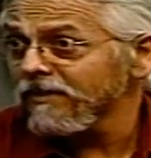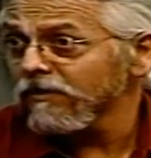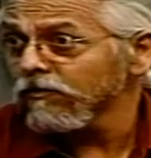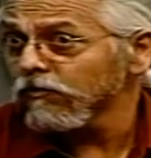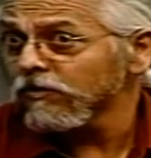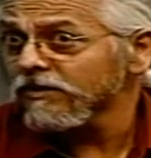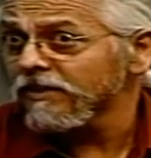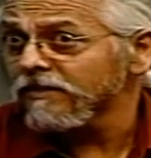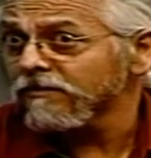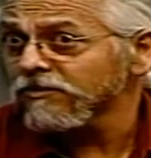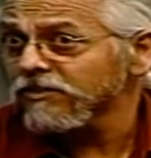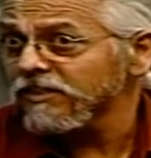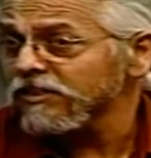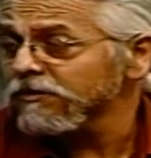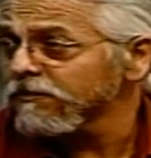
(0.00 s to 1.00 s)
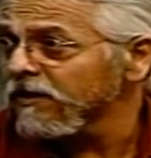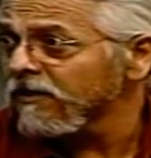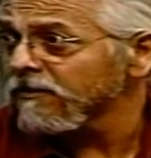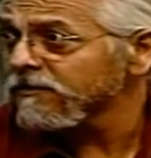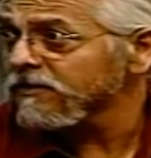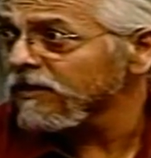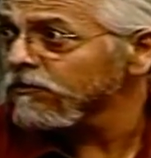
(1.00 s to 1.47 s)
Within 6
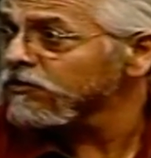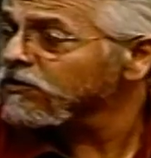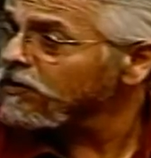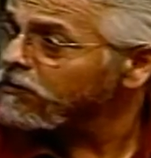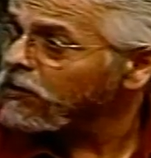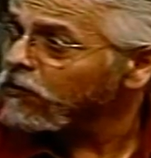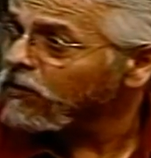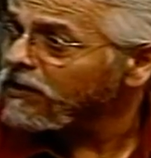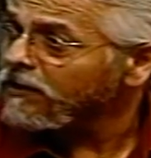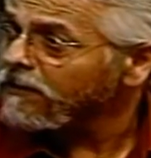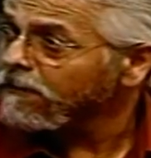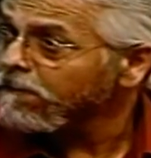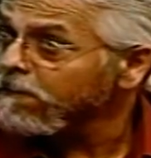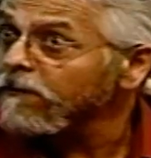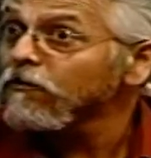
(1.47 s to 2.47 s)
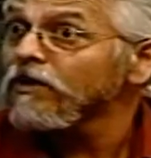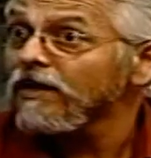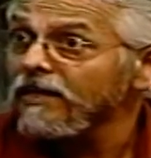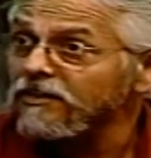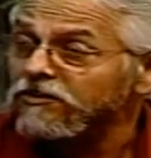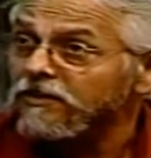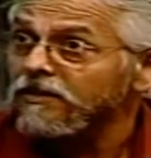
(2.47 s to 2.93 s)
months, I was on my way to, well,
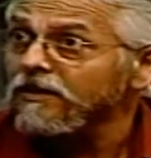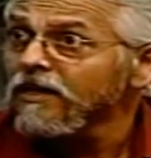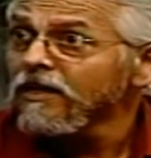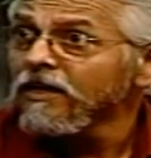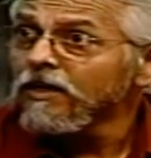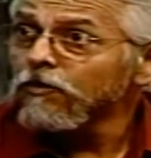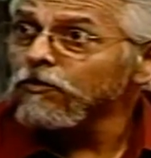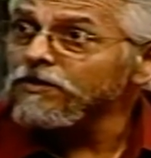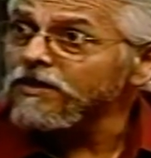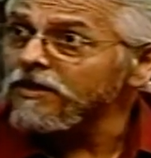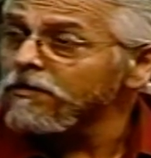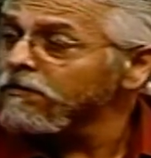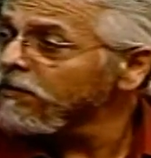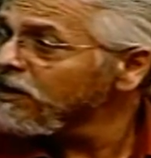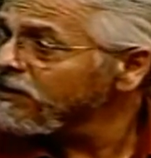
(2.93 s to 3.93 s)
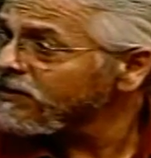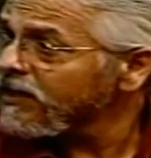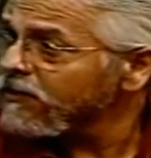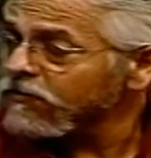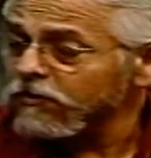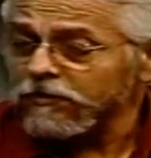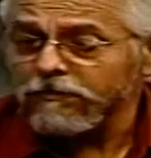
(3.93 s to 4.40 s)
actually, within a month
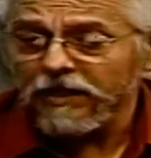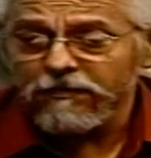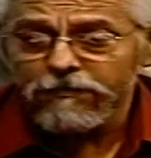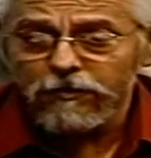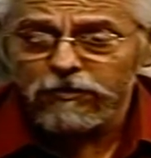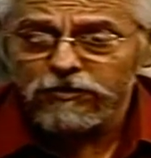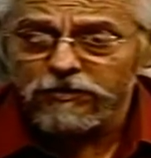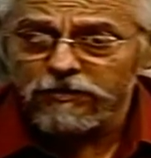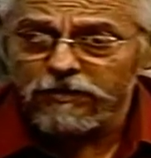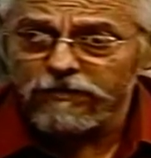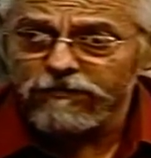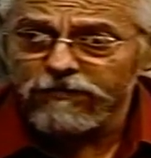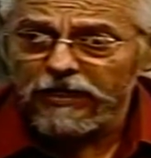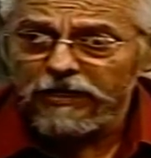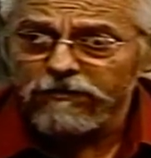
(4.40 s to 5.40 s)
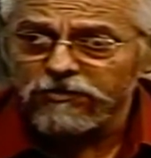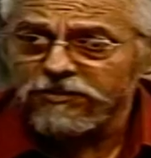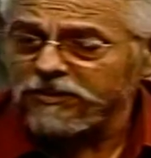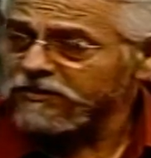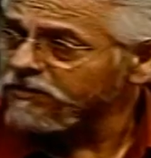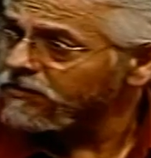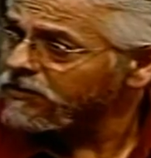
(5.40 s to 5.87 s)
after my first 5 or
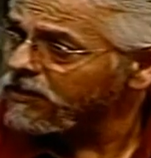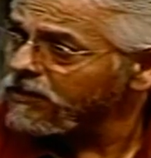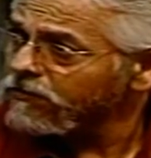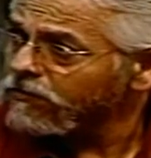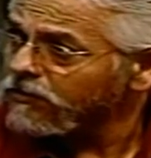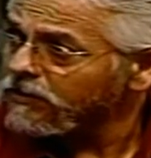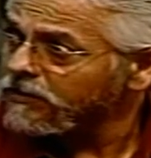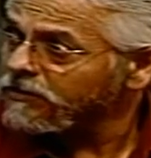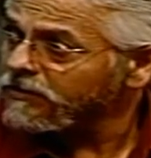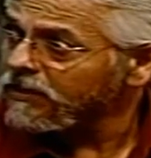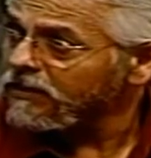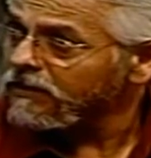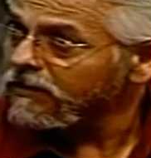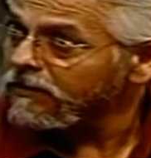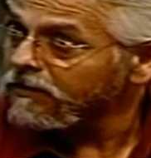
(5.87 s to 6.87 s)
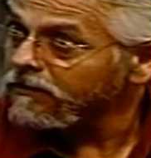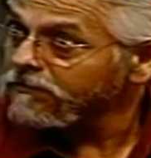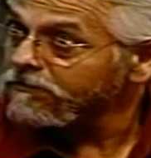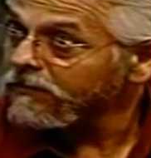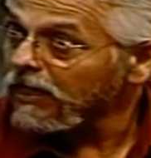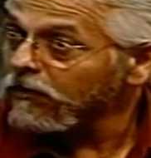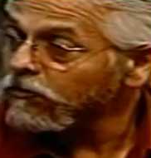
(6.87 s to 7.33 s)
6 discoveries,
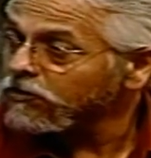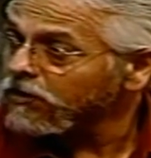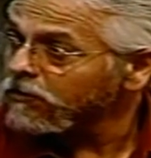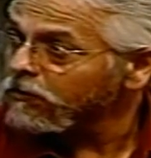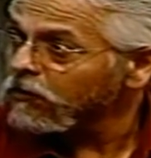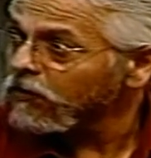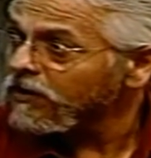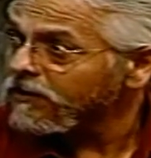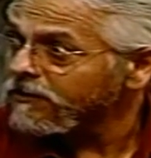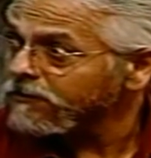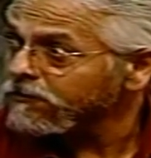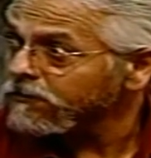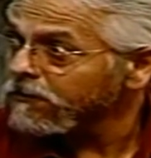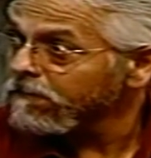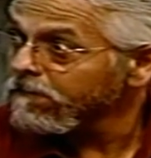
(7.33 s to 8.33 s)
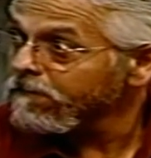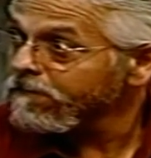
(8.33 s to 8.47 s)
I was on my way to Israel.